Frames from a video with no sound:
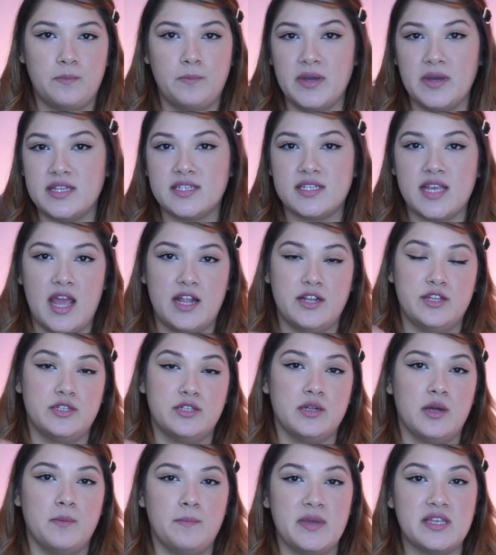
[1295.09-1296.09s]
bit
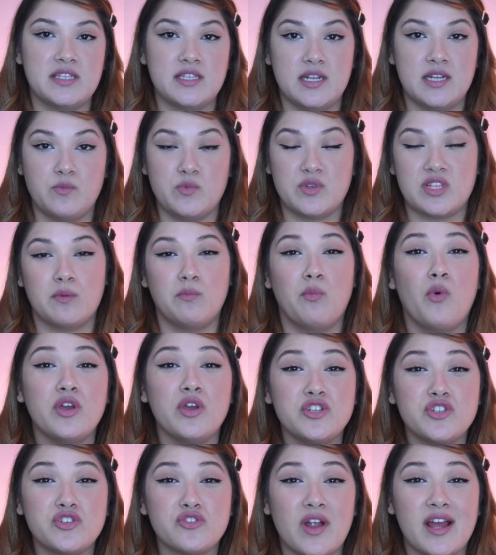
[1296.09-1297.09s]
and mix it in with some
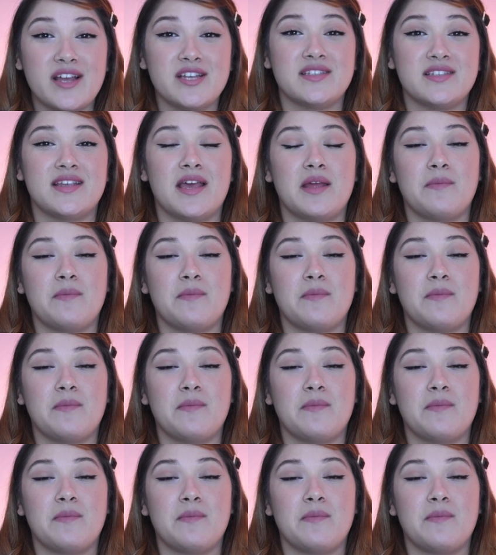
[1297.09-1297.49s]
moisturizer